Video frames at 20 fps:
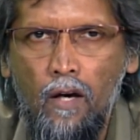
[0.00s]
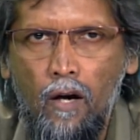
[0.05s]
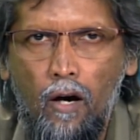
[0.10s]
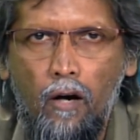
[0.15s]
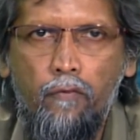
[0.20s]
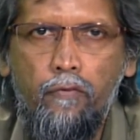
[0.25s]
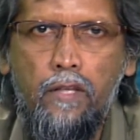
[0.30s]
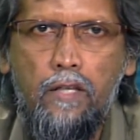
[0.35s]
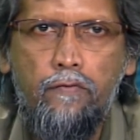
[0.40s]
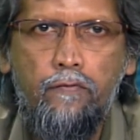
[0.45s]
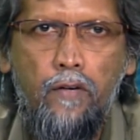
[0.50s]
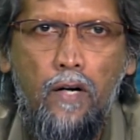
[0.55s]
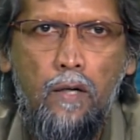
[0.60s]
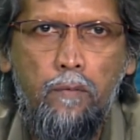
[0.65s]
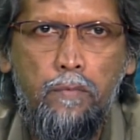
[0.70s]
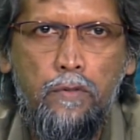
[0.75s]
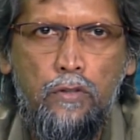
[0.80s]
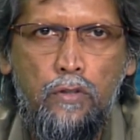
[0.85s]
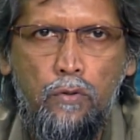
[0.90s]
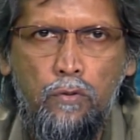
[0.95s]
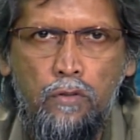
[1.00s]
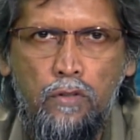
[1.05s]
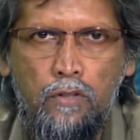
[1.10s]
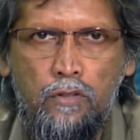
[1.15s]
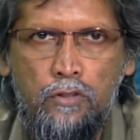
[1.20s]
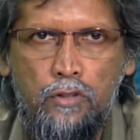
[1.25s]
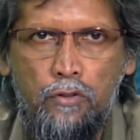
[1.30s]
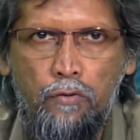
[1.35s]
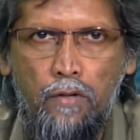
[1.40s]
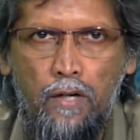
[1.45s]
of the Farmers
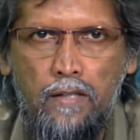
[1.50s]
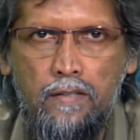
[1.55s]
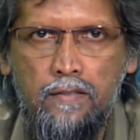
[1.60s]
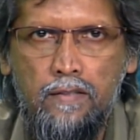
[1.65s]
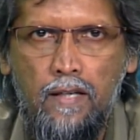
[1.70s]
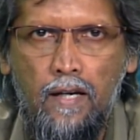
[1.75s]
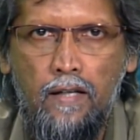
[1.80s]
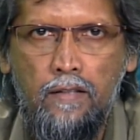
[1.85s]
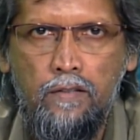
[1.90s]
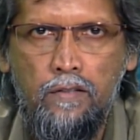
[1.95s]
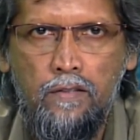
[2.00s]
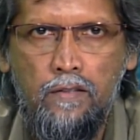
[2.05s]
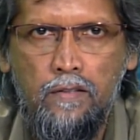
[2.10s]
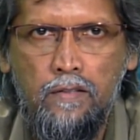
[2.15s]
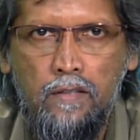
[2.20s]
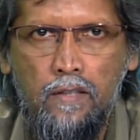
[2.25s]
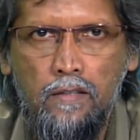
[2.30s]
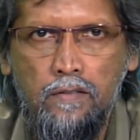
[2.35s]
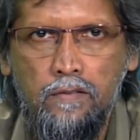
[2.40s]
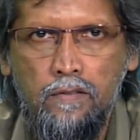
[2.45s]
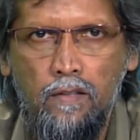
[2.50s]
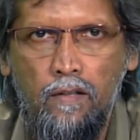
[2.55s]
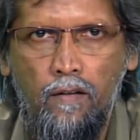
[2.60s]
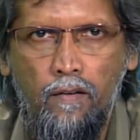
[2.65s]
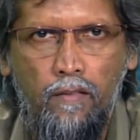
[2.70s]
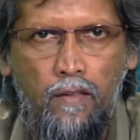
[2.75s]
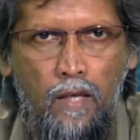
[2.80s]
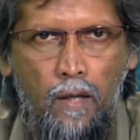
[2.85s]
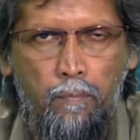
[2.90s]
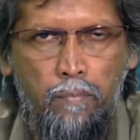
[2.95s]
Union, Shiraz Khan, to discuss
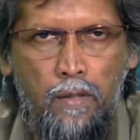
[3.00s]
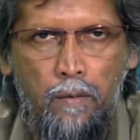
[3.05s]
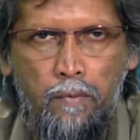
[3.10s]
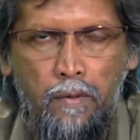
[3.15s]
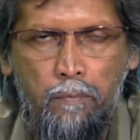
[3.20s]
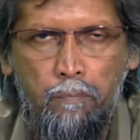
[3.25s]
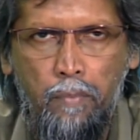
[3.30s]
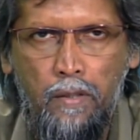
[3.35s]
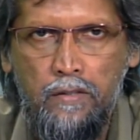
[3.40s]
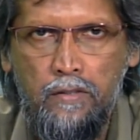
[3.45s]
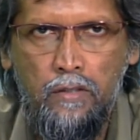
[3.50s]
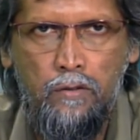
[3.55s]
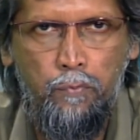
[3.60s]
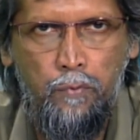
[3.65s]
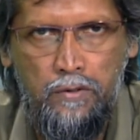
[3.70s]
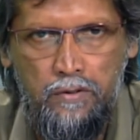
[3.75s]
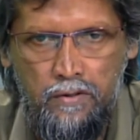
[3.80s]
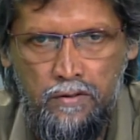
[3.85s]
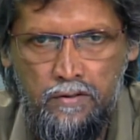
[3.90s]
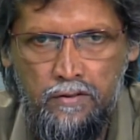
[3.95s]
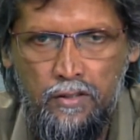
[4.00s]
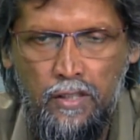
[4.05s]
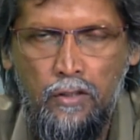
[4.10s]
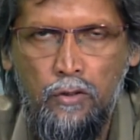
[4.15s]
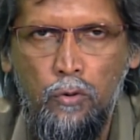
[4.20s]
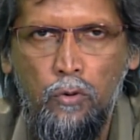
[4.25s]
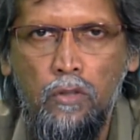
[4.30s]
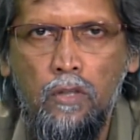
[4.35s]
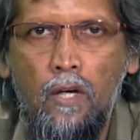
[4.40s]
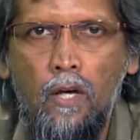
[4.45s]
the upcoming budget, which is
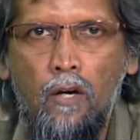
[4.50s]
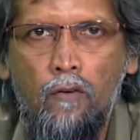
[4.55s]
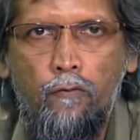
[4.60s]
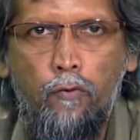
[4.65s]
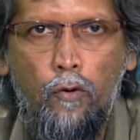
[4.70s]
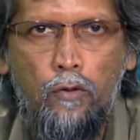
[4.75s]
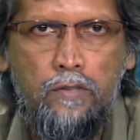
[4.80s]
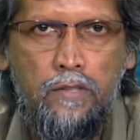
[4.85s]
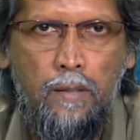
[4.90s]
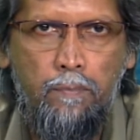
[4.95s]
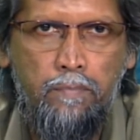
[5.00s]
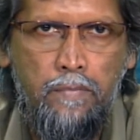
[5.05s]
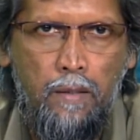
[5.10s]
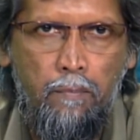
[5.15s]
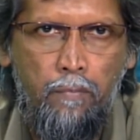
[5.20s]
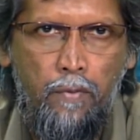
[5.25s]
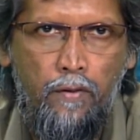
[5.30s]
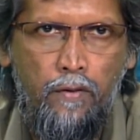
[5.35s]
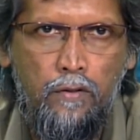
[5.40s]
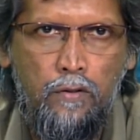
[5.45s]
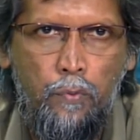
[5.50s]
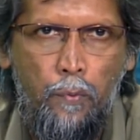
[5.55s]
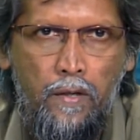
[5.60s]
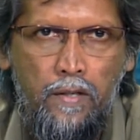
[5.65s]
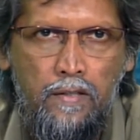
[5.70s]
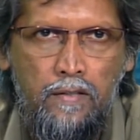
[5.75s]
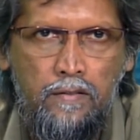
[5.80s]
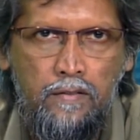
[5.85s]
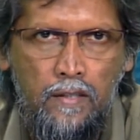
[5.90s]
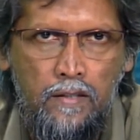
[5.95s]
scheduled for September the
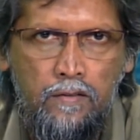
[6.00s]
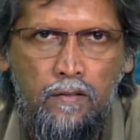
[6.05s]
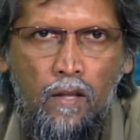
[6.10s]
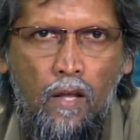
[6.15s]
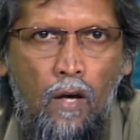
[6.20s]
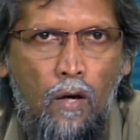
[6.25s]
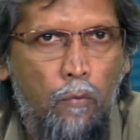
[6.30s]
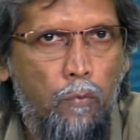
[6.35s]
26th,